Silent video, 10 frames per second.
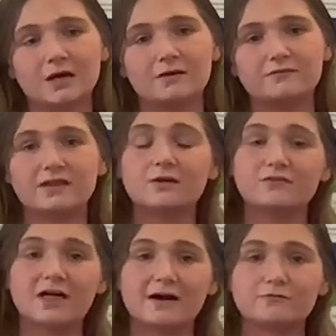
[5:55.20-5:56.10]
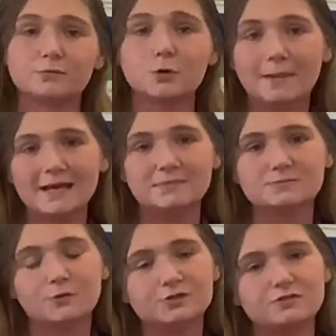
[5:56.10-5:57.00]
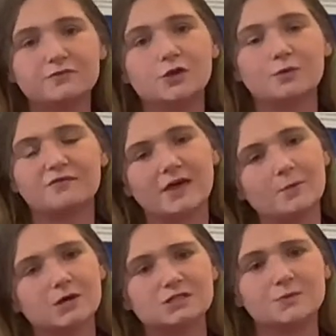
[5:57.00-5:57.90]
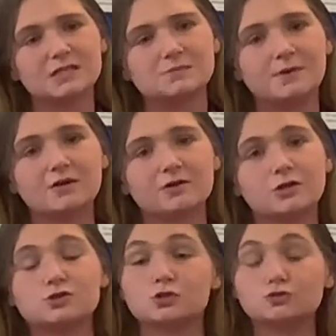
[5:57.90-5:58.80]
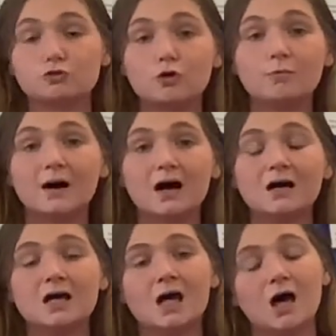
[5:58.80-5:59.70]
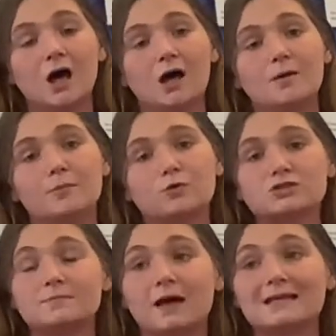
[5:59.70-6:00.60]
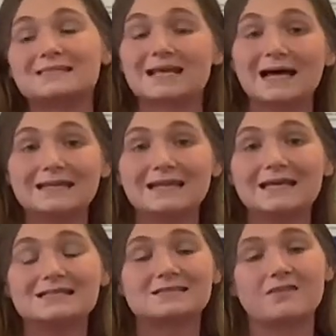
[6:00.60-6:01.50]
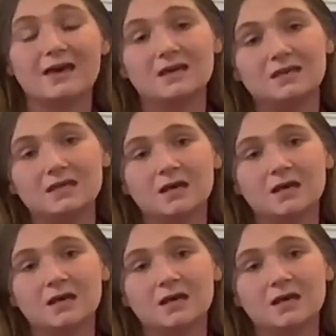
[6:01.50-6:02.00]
think of that from your baby's point of view. If they were to experience a trauma or some like sadness, they